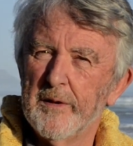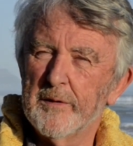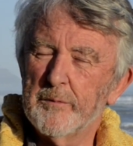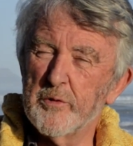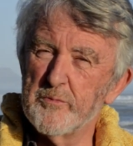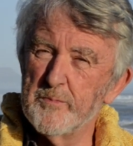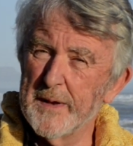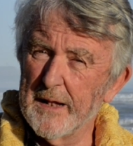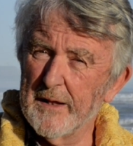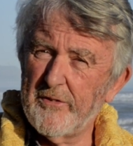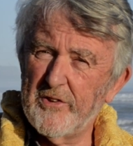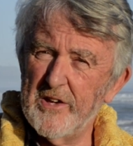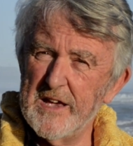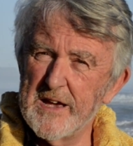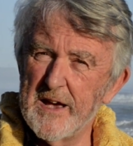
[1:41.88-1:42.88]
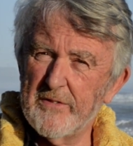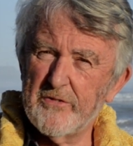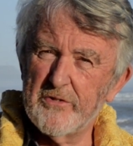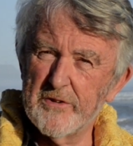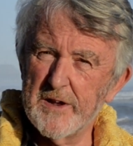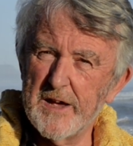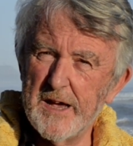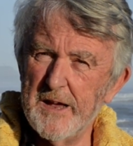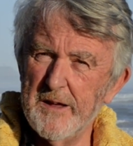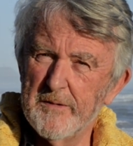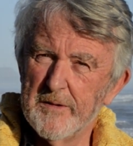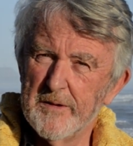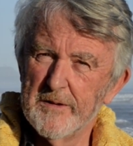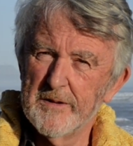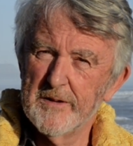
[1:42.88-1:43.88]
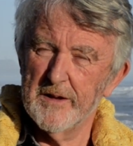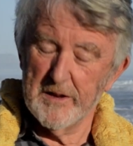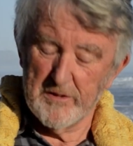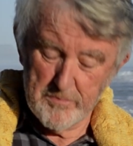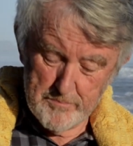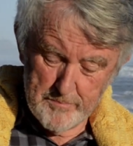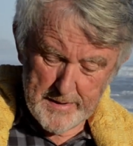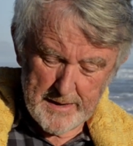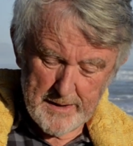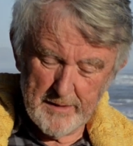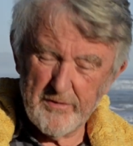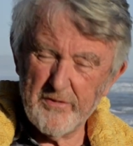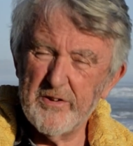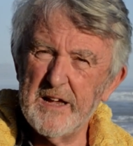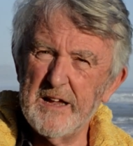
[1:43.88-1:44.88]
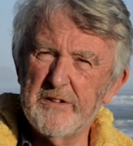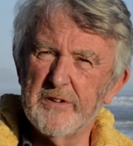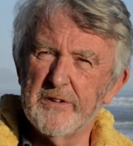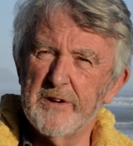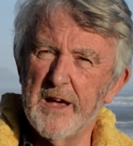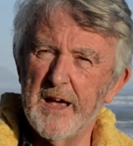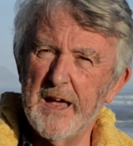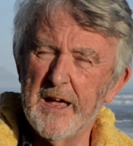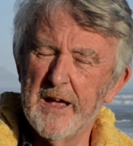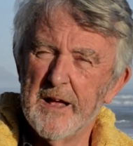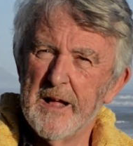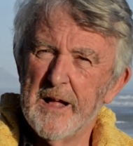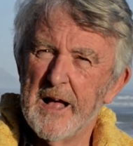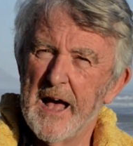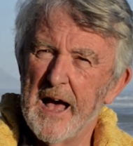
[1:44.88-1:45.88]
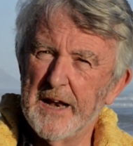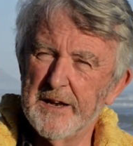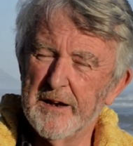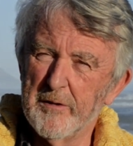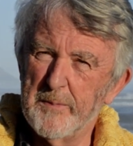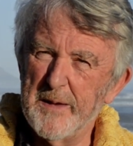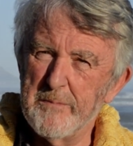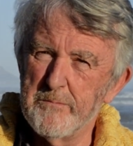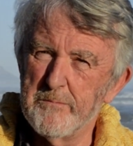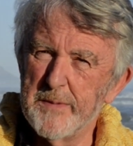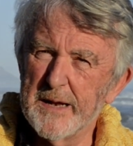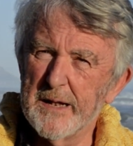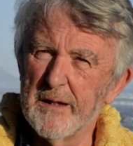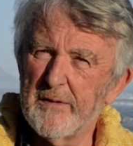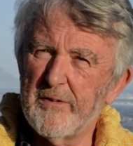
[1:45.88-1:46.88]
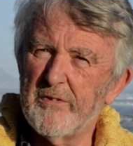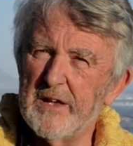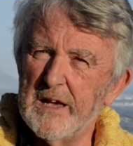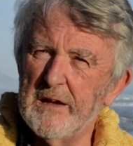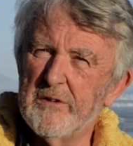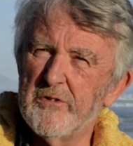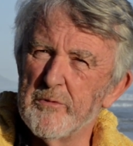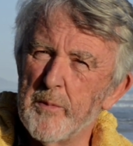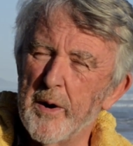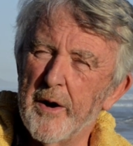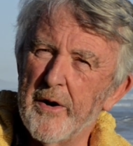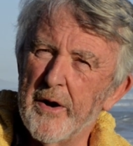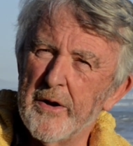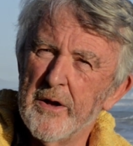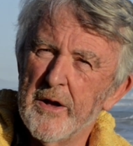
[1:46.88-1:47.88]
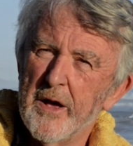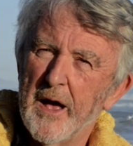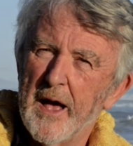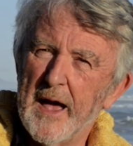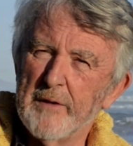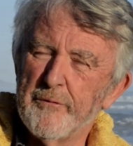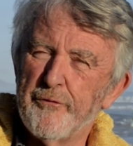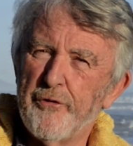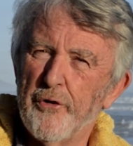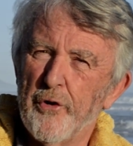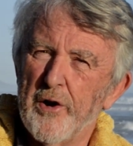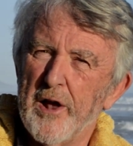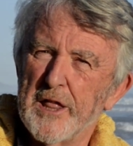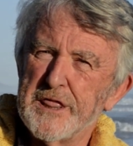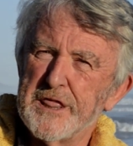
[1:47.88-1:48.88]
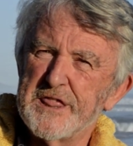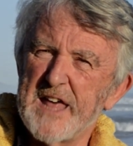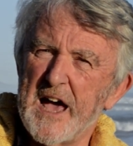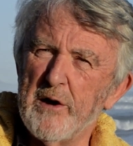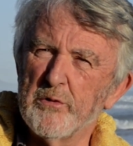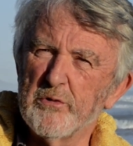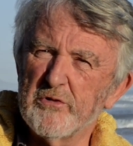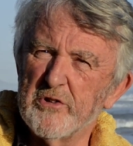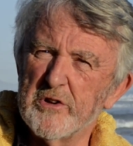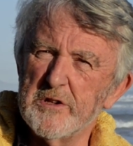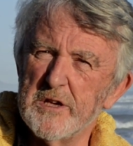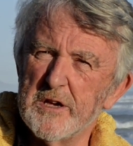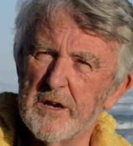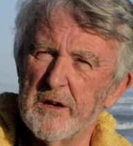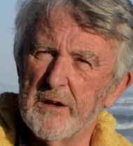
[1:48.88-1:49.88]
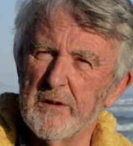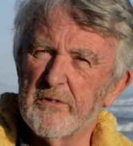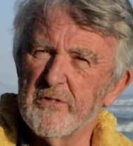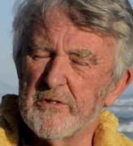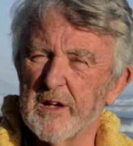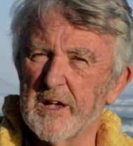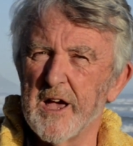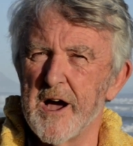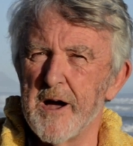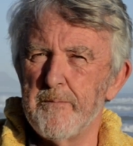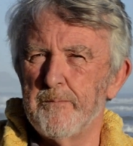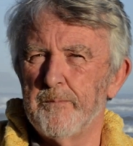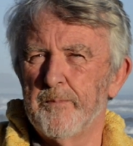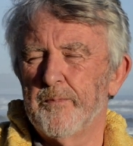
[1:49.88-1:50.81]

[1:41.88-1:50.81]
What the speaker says: It was middle C yesterday, it's middle C today, and it'll be middle C tomorrow and for 1,000 years to come.